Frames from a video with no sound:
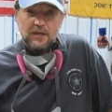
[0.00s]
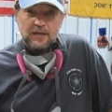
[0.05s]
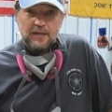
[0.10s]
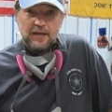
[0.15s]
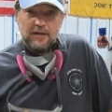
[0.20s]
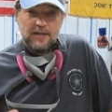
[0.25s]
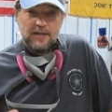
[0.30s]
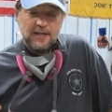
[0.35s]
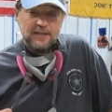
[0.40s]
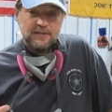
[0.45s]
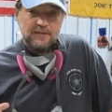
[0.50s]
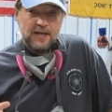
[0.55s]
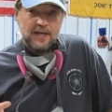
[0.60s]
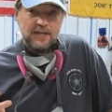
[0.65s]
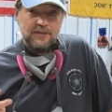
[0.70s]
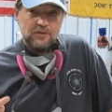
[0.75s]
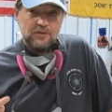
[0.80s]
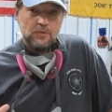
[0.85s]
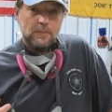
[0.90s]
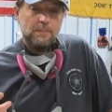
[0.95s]
Now, I,
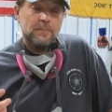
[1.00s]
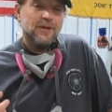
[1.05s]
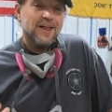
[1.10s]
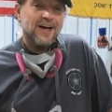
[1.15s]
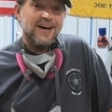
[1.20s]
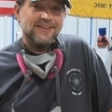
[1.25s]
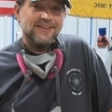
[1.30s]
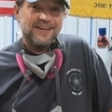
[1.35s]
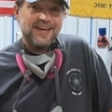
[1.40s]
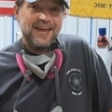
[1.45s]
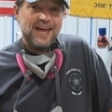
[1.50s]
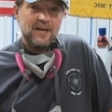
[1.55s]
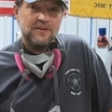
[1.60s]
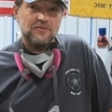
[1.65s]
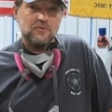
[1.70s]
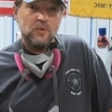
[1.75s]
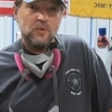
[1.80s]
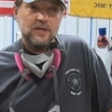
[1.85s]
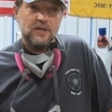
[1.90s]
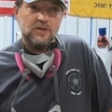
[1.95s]
I do apply the
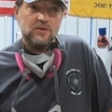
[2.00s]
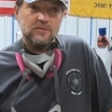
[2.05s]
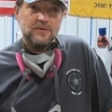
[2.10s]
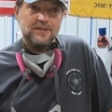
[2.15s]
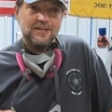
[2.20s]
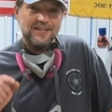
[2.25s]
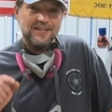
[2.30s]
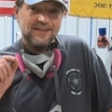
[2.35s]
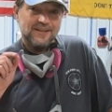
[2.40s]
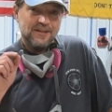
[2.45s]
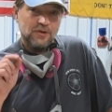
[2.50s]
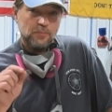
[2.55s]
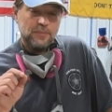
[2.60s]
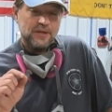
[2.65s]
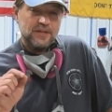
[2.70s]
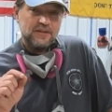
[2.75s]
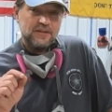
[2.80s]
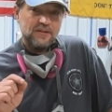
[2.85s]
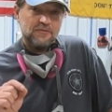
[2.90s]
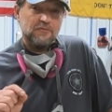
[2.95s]
Caswell a little
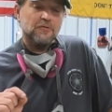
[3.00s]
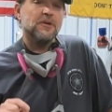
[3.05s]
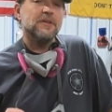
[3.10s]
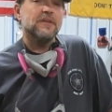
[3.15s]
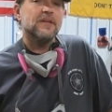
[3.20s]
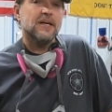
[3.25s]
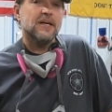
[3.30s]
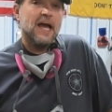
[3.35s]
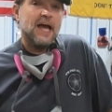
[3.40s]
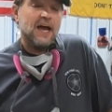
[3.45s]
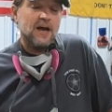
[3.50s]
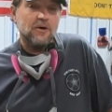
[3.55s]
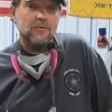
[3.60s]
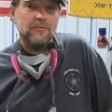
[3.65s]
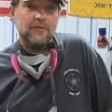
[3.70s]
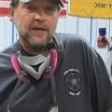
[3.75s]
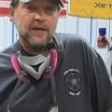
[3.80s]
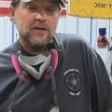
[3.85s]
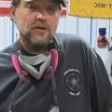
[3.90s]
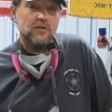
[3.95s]
bit different than how
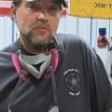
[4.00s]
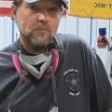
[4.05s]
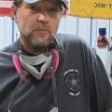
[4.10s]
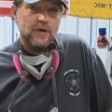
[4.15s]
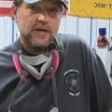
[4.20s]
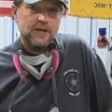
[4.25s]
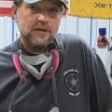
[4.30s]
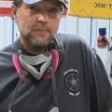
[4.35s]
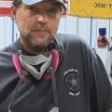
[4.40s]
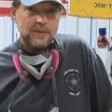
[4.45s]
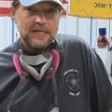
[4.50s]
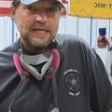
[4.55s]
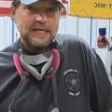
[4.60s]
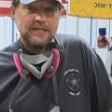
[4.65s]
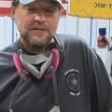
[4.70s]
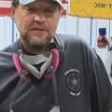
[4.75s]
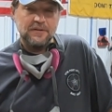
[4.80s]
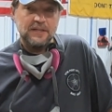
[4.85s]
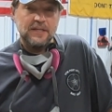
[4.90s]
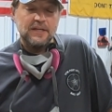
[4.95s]
they
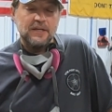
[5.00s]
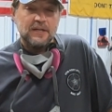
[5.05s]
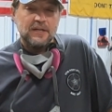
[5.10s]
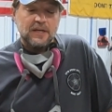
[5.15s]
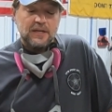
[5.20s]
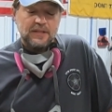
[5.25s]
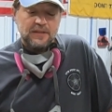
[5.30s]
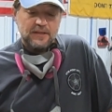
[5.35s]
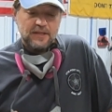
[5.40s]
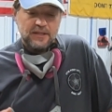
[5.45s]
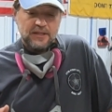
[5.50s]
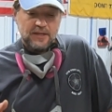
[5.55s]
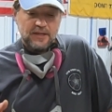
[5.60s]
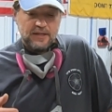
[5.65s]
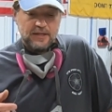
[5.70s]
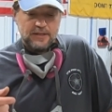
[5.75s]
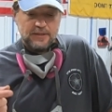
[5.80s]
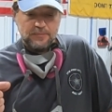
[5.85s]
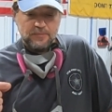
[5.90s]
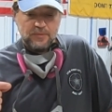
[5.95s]
recommend. The
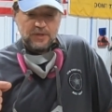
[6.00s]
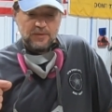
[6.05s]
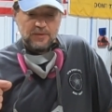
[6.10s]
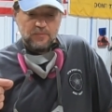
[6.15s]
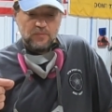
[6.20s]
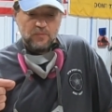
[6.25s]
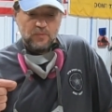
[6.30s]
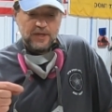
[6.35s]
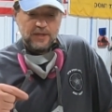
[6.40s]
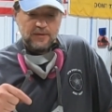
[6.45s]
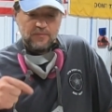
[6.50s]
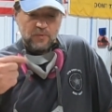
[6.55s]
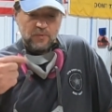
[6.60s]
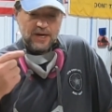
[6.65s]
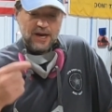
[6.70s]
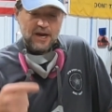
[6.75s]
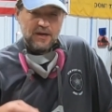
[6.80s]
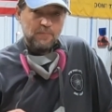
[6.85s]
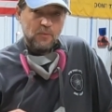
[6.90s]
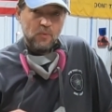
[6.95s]
uh, when,
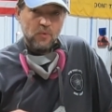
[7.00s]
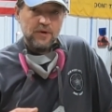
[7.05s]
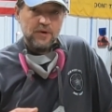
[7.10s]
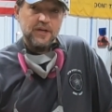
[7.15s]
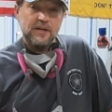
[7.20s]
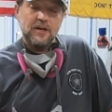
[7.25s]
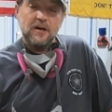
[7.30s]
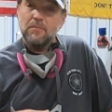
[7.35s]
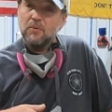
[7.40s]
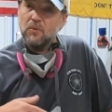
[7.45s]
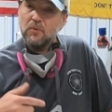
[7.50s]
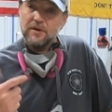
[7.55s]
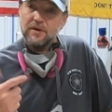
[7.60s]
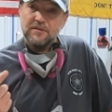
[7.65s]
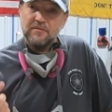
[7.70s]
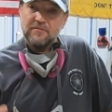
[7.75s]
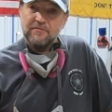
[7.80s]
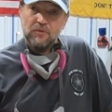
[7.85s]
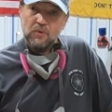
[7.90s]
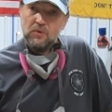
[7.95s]
when I pour it in, I'll pour
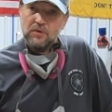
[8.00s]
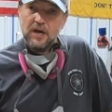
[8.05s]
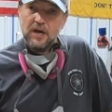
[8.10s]
in the full